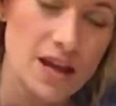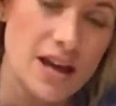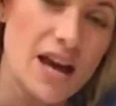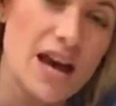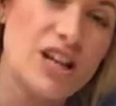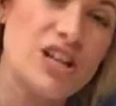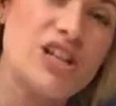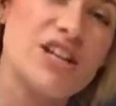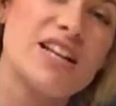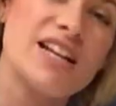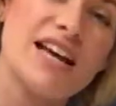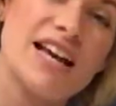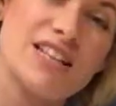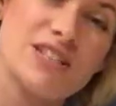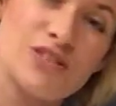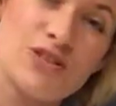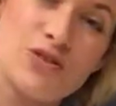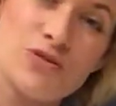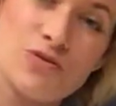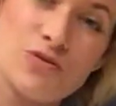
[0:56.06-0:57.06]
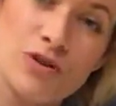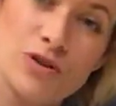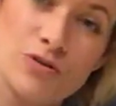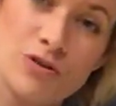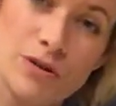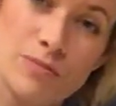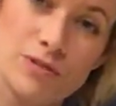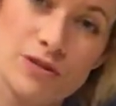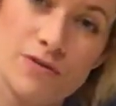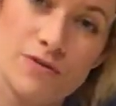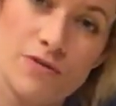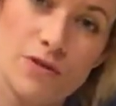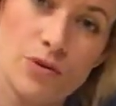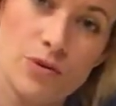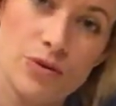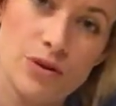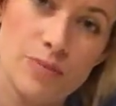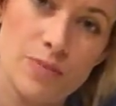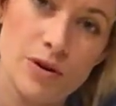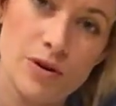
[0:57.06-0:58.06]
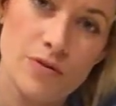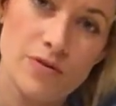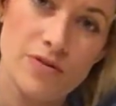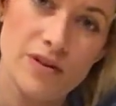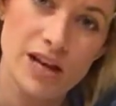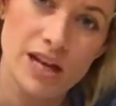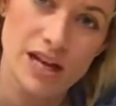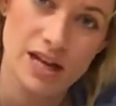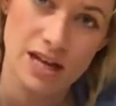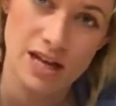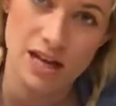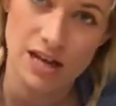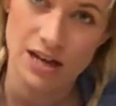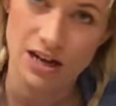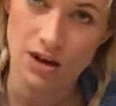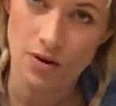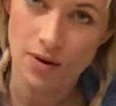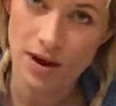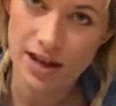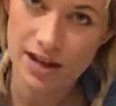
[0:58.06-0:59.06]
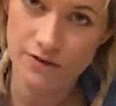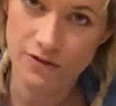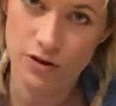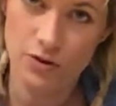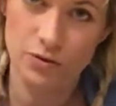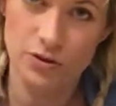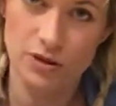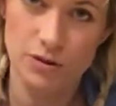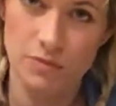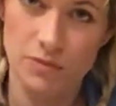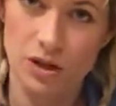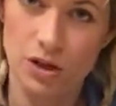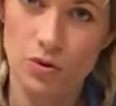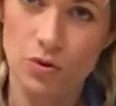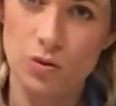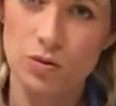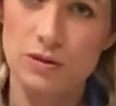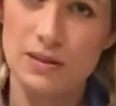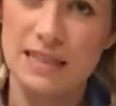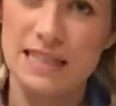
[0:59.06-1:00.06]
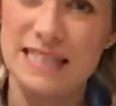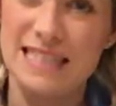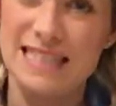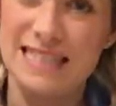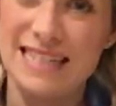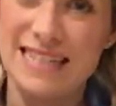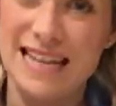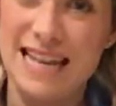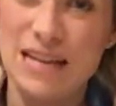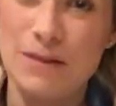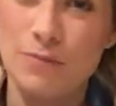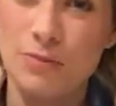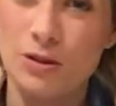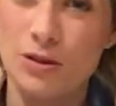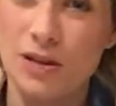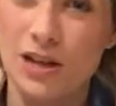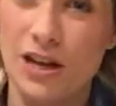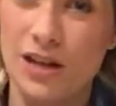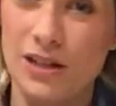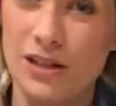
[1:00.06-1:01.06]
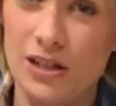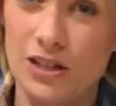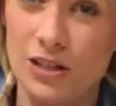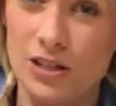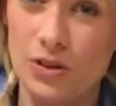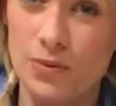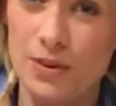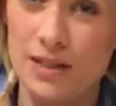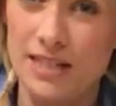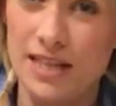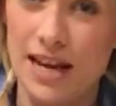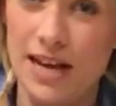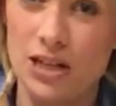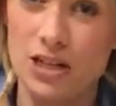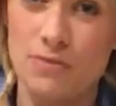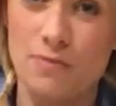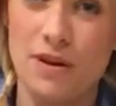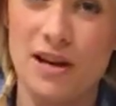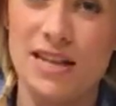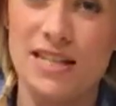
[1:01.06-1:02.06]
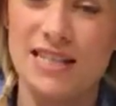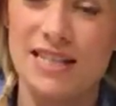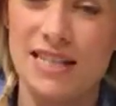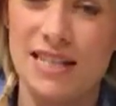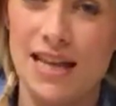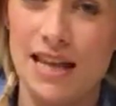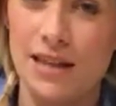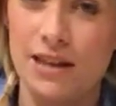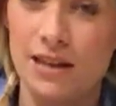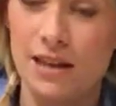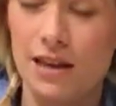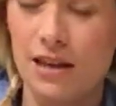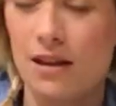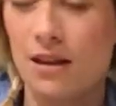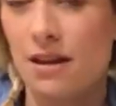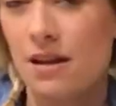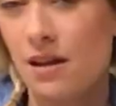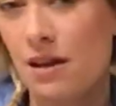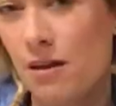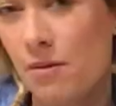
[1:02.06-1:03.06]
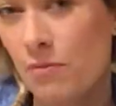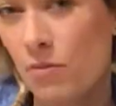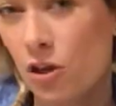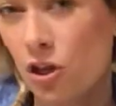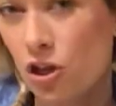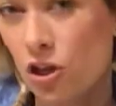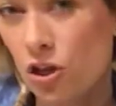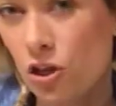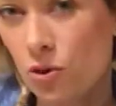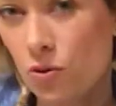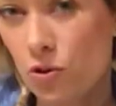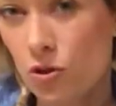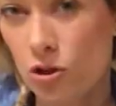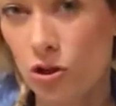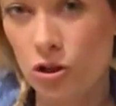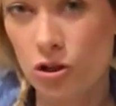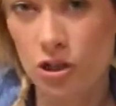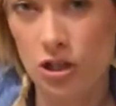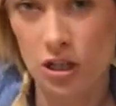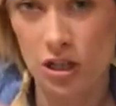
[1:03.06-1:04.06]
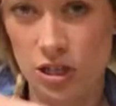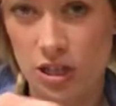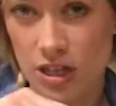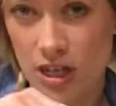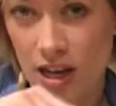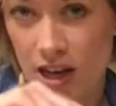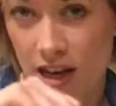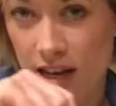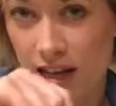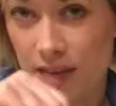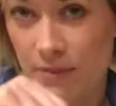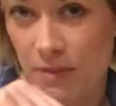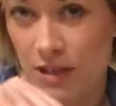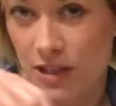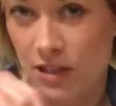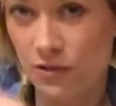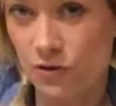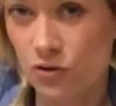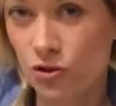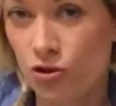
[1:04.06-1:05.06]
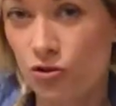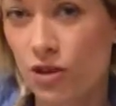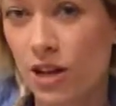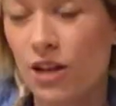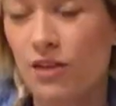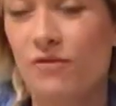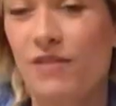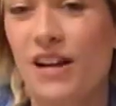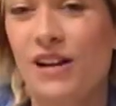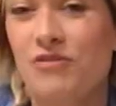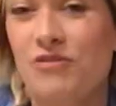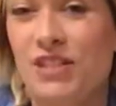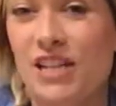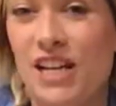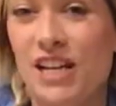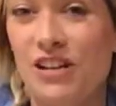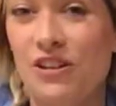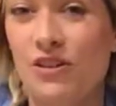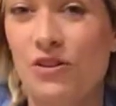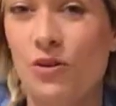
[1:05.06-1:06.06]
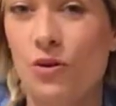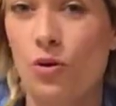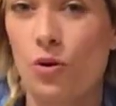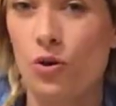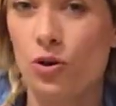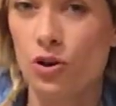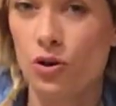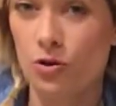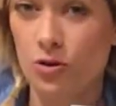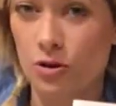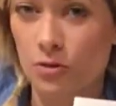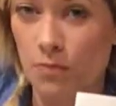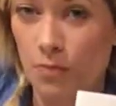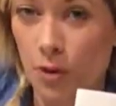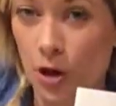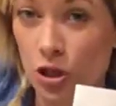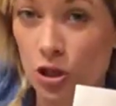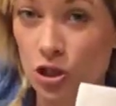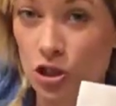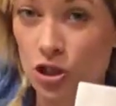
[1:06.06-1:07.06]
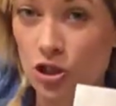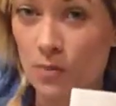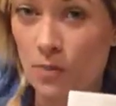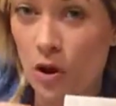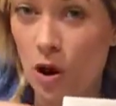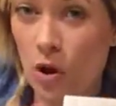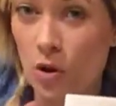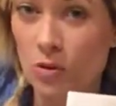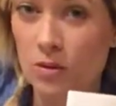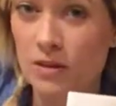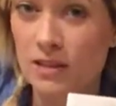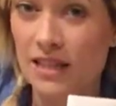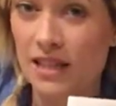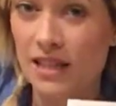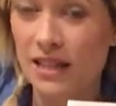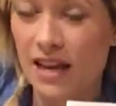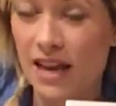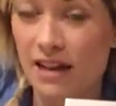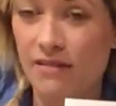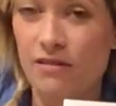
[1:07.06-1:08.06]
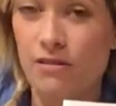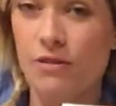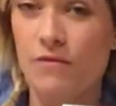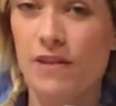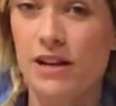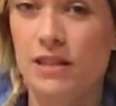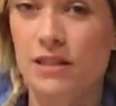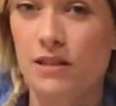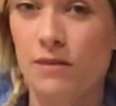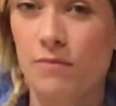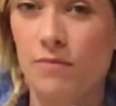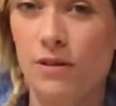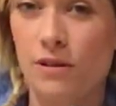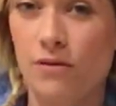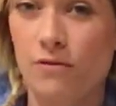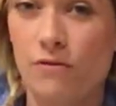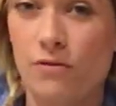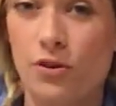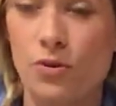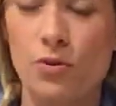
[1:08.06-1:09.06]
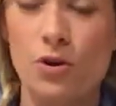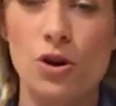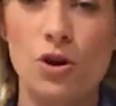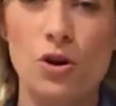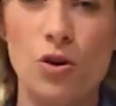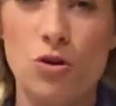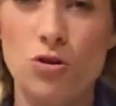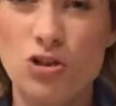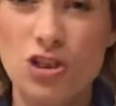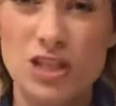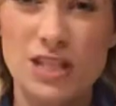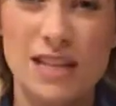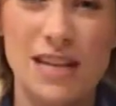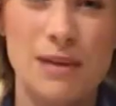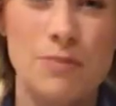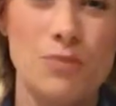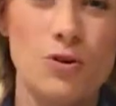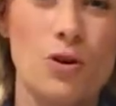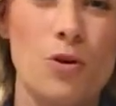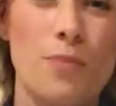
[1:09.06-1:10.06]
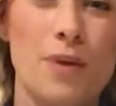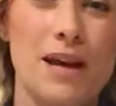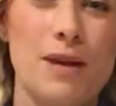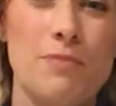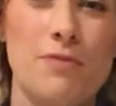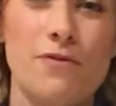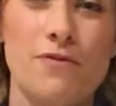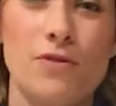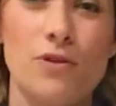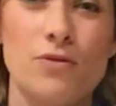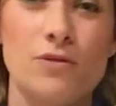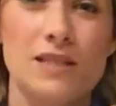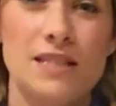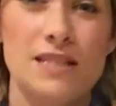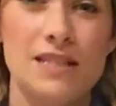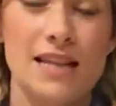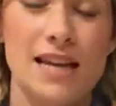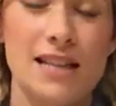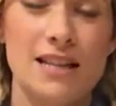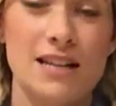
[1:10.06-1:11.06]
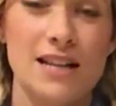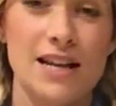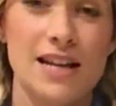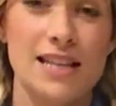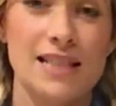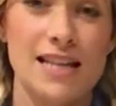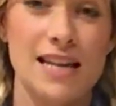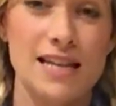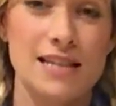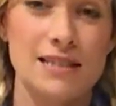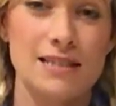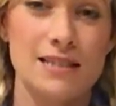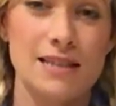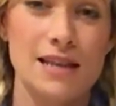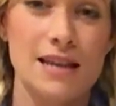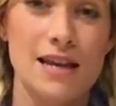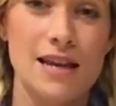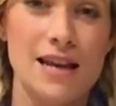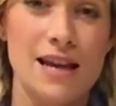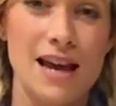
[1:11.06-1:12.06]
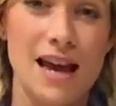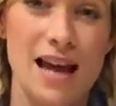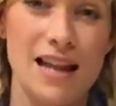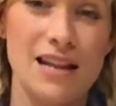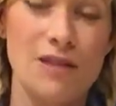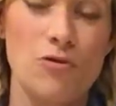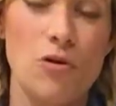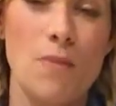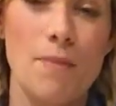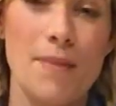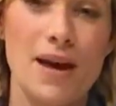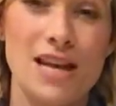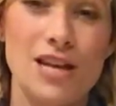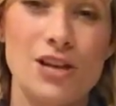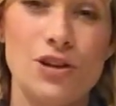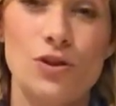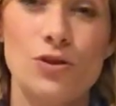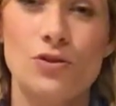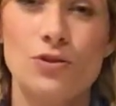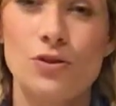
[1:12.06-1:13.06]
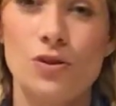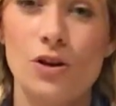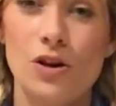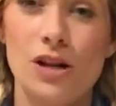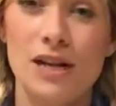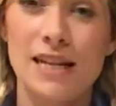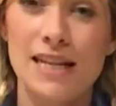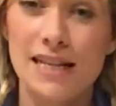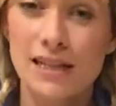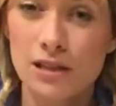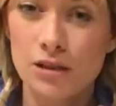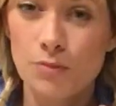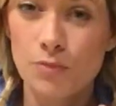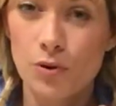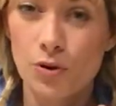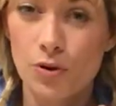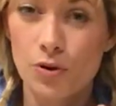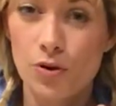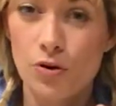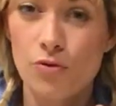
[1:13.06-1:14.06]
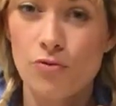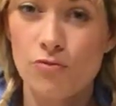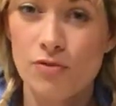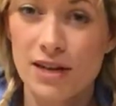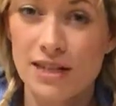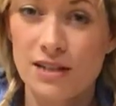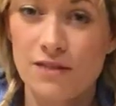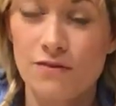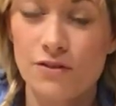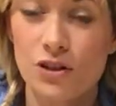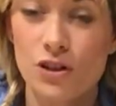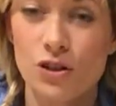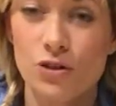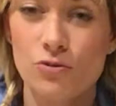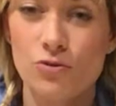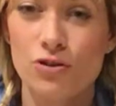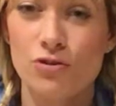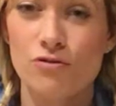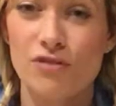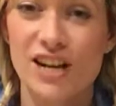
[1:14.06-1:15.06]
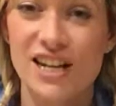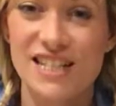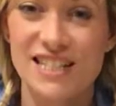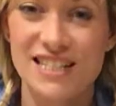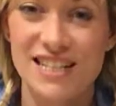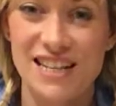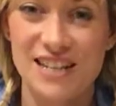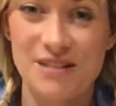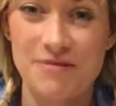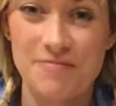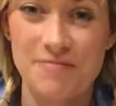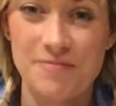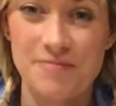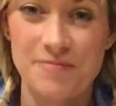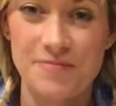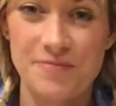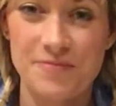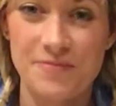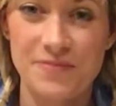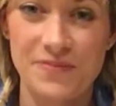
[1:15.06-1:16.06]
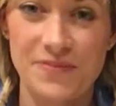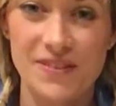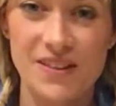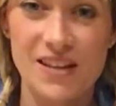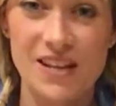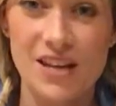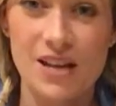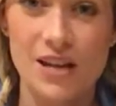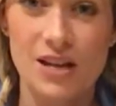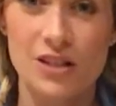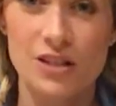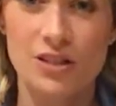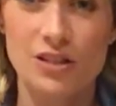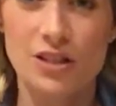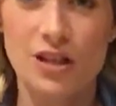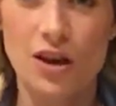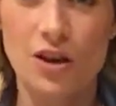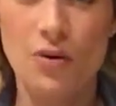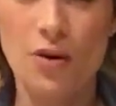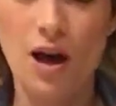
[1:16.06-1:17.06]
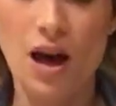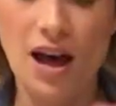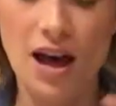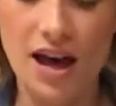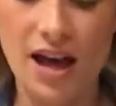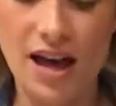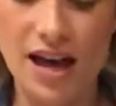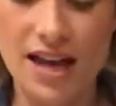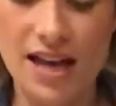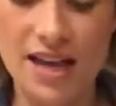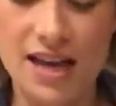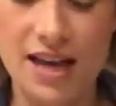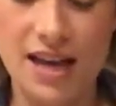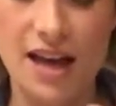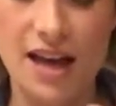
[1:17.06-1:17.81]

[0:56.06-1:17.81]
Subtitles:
and you can ask your grown-up to fold them over. Now I've used something called a staple gun to attach mine together, but you could tie a piece of string around it, or you could punch some holes in there and thread something through, or just keep your paper folded together like this, and it will make your little book ready for you to write in. So I